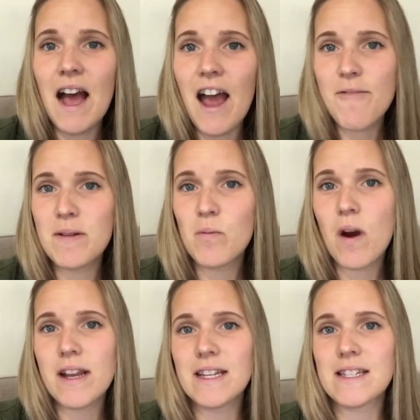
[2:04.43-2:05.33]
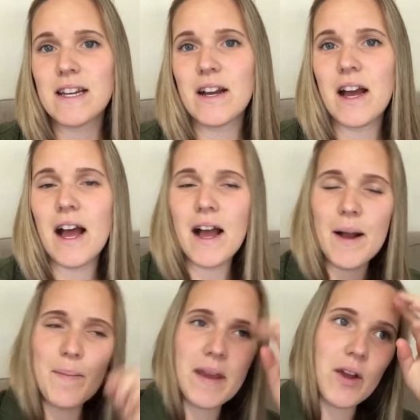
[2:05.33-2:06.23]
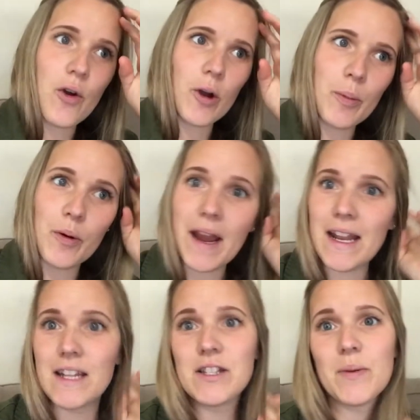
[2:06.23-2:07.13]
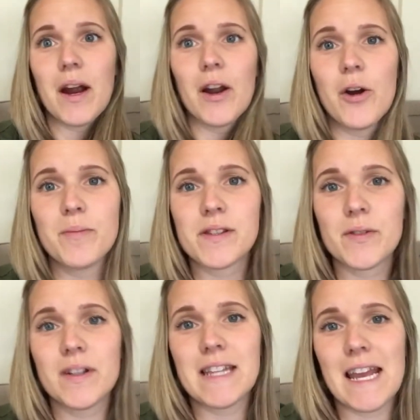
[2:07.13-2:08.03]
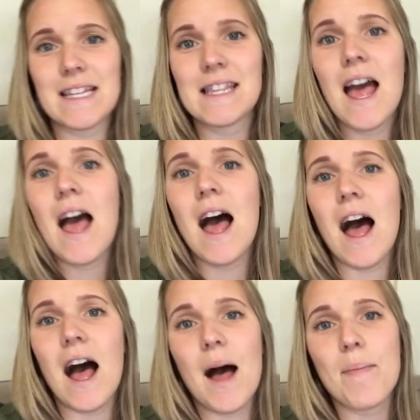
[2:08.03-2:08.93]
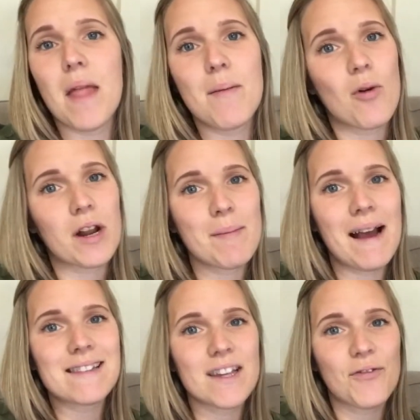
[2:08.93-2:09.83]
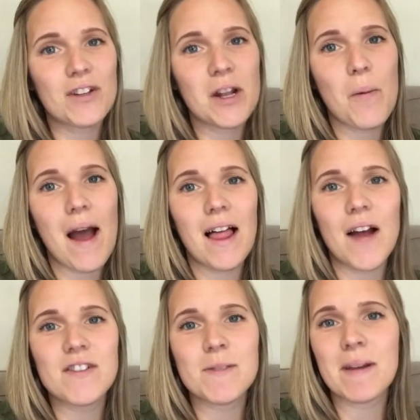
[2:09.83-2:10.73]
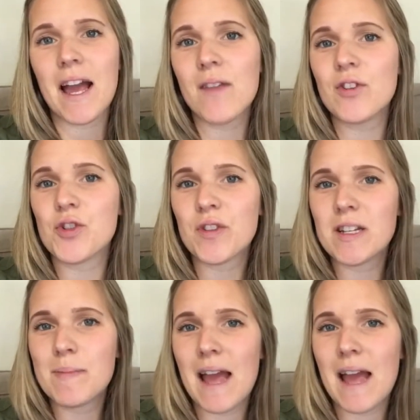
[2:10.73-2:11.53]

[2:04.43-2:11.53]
I've been wanting to um, incorporate into our homeschool days um, a morning basket for a little while. I've just been kind of intrigued